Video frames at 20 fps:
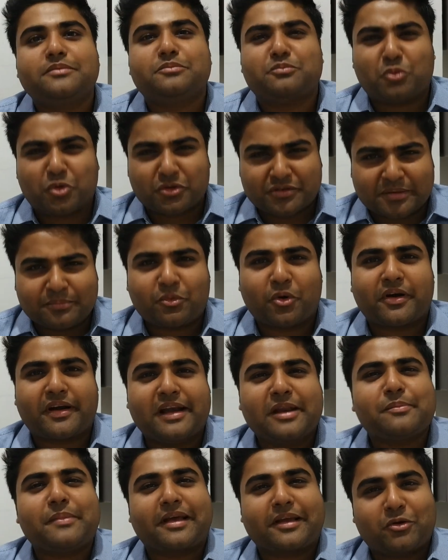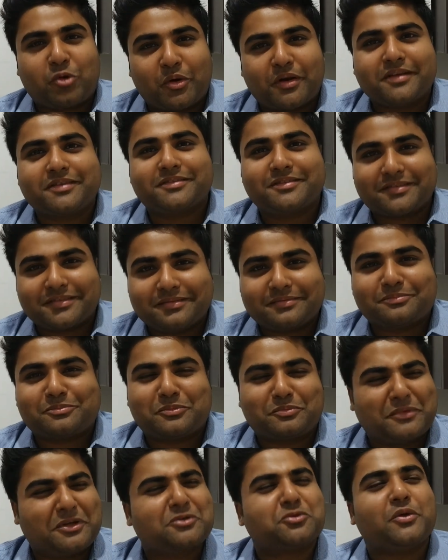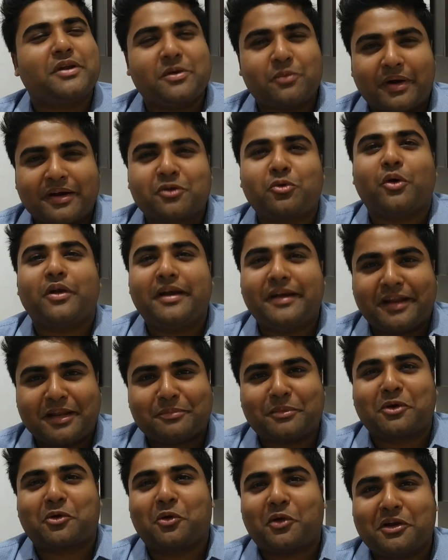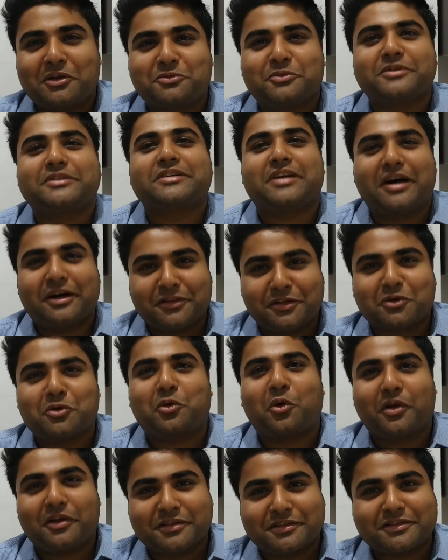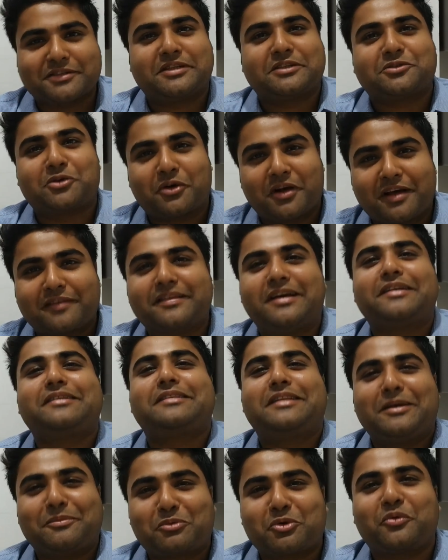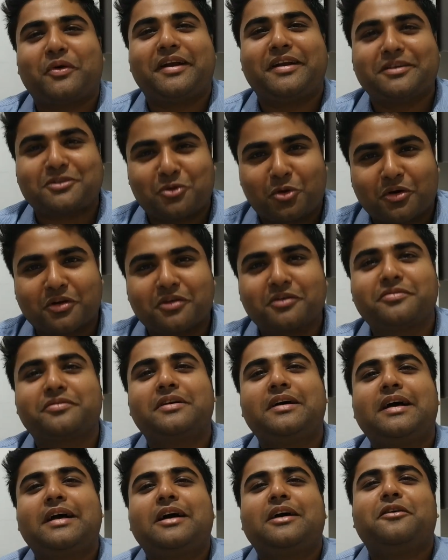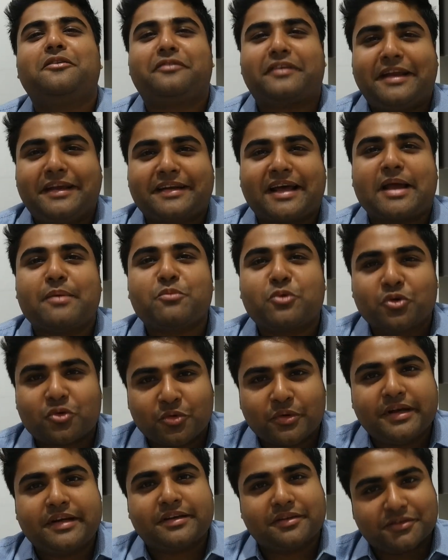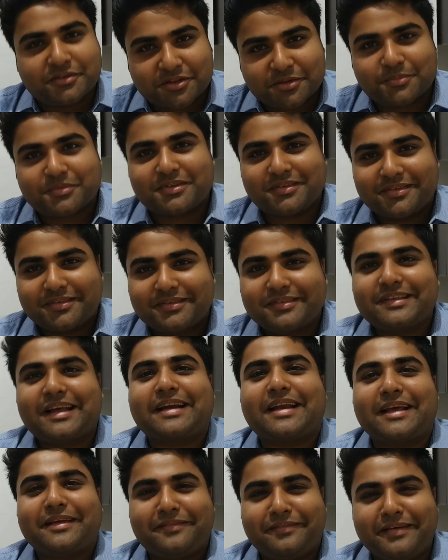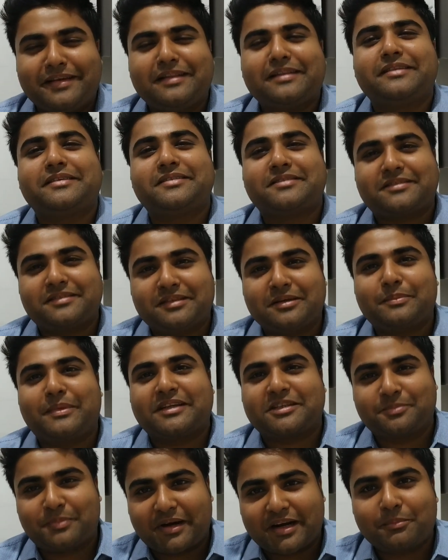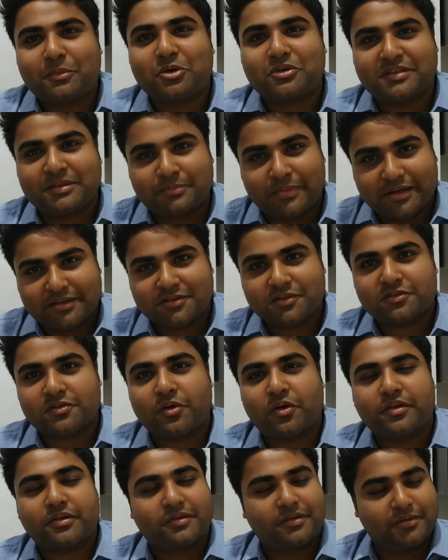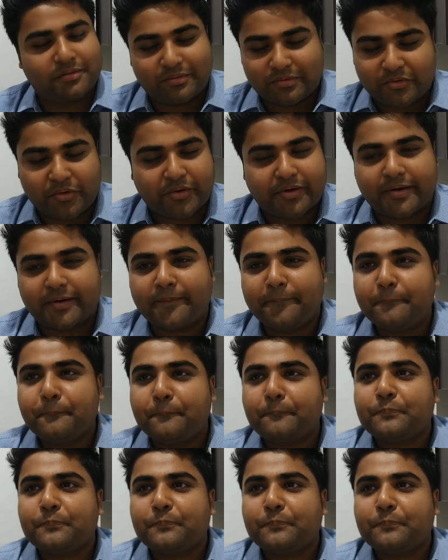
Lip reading: Most importantly, my college, there's only one quality in my college which other colleges does not have, that they provide us a lot of free time to do internships. That I feel is the best part about Symbiosis Noida.